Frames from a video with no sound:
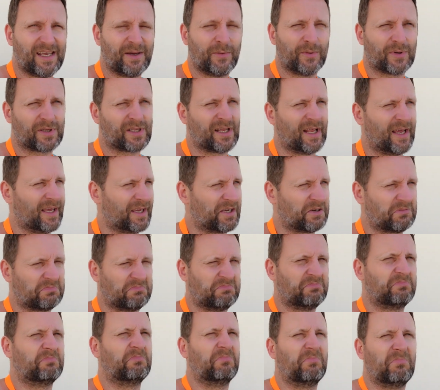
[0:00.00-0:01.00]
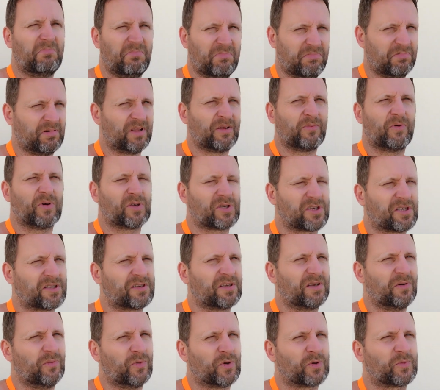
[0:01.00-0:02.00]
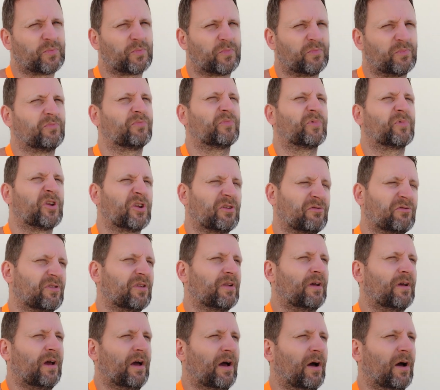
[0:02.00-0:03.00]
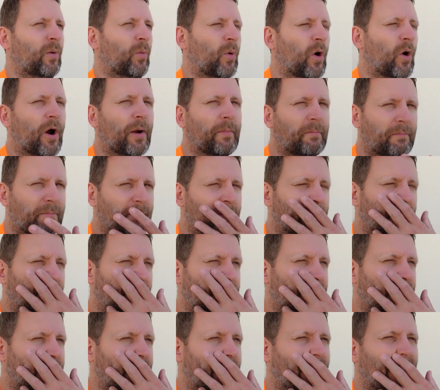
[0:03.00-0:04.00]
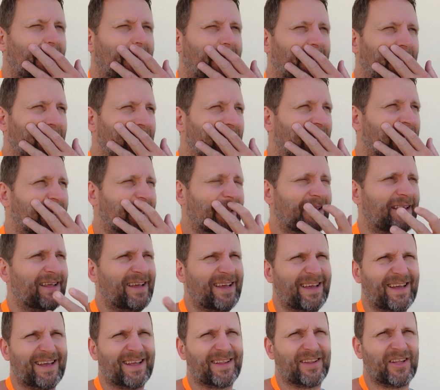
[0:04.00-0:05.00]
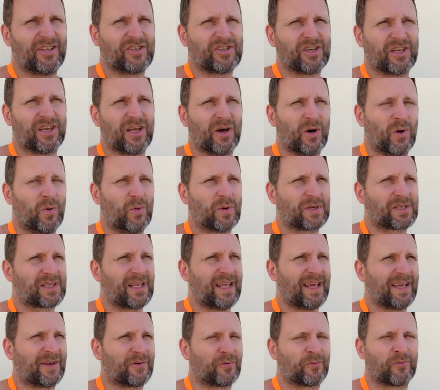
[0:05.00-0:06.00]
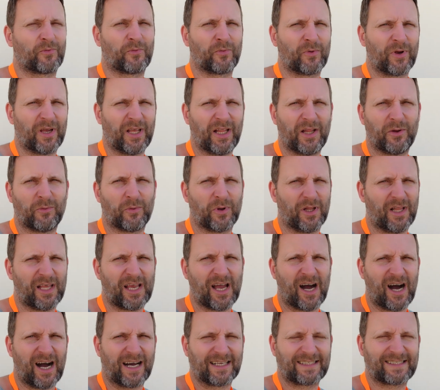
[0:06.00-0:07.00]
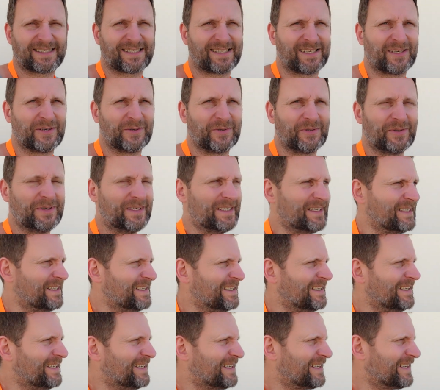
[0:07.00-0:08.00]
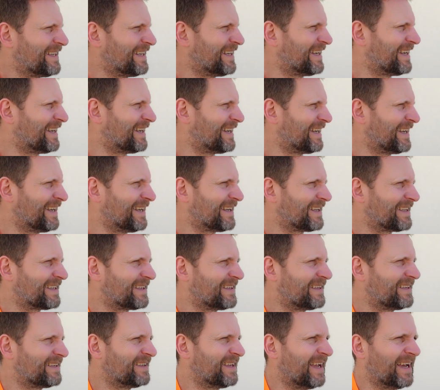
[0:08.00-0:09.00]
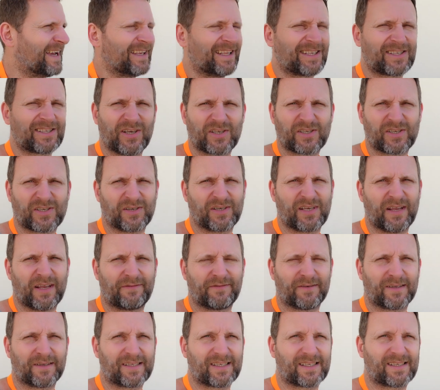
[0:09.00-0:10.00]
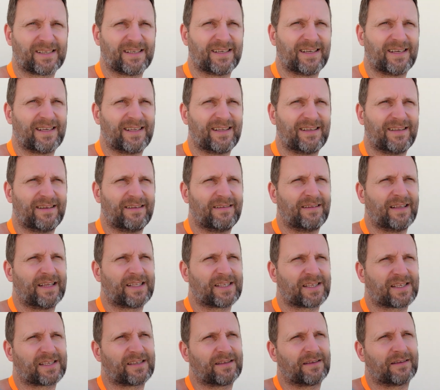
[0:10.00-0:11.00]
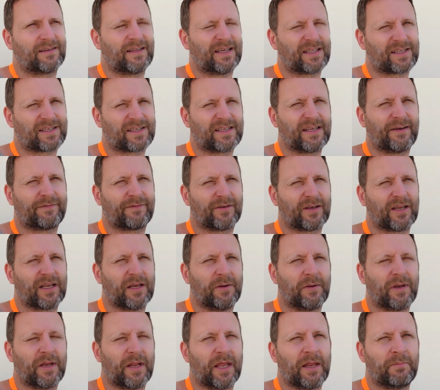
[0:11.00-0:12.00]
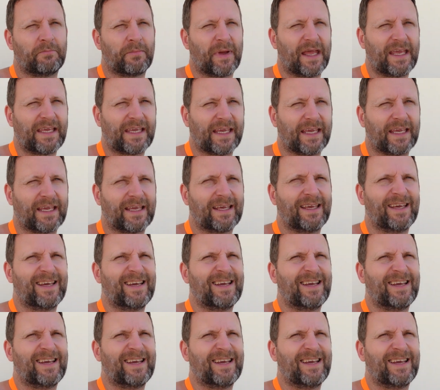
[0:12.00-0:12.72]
It was like it was warm, but the Genoa was like really really hot. So yeah, that's also a difference. That's different in making.